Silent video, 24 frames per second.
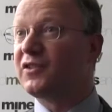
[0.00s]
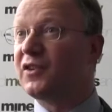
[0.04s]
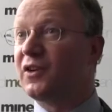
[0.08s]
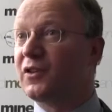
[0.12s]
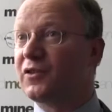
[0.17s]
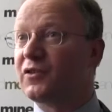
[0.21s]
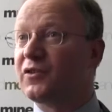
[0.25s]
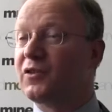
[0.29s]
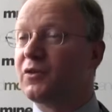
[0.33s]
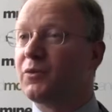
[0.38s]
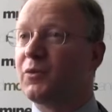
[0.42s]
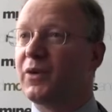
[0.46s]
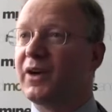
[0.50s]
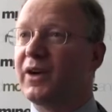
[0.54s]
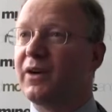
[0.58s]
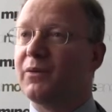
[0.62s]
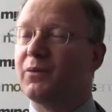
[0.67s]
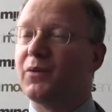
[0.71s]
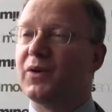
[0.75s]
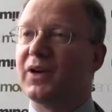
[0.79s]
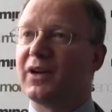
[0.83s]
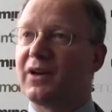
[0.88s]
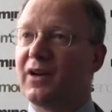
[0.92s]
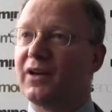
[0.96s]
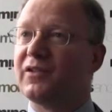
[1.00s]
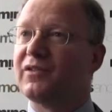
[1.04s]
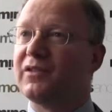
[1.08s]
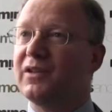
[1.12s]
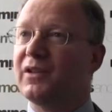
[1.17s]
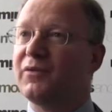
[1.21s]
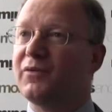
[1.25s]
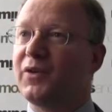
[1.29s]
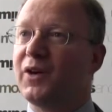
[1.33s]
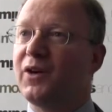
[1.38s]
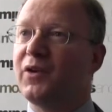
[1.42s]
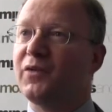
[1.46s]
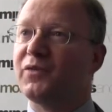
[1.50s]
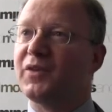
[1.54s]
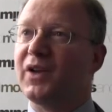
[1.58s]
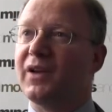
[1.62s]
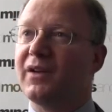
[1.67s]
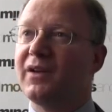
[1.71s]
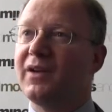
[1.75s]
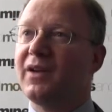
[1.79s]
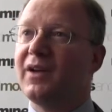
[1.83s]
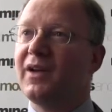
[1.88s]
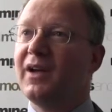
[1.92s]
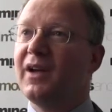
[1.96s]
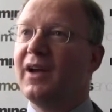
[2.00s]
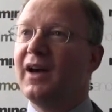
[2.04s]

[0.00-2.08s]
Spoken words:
stocks that we're closely involved in.